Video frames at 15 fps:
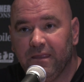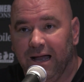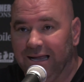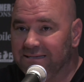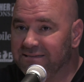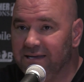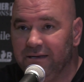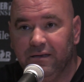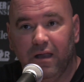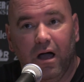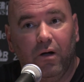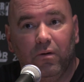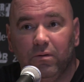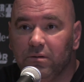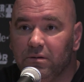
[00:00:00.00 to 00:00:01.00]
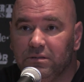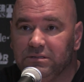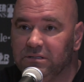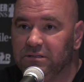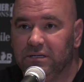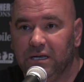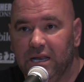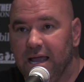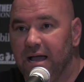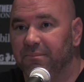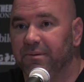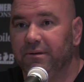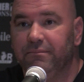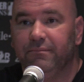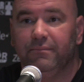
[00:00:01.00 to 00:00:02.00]
I said, no, this isn't going to
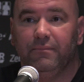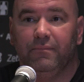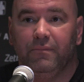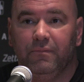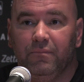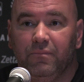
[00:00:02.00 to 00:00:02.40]
happen.